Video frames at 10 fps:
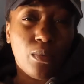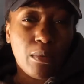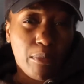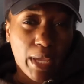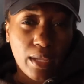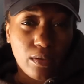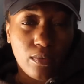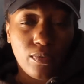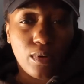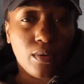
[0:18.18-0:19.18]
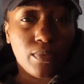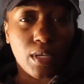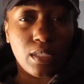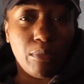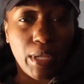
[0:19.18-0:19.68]
went back and forth
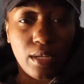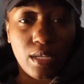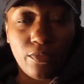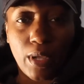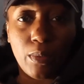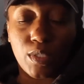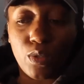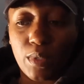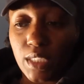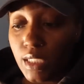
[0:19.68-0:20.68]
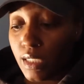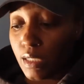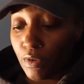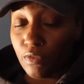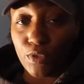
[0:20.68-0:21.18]
on debating if I was going
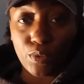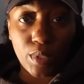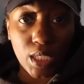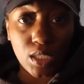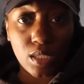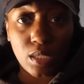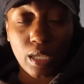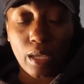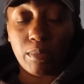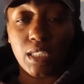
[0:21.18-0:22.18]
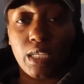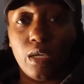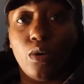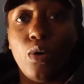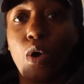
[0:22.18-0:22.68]
to review this
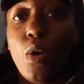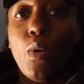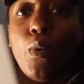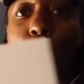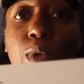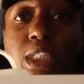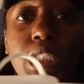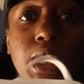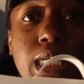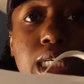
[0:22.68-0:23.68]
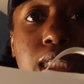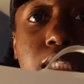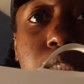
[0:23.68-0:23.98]
scale, which is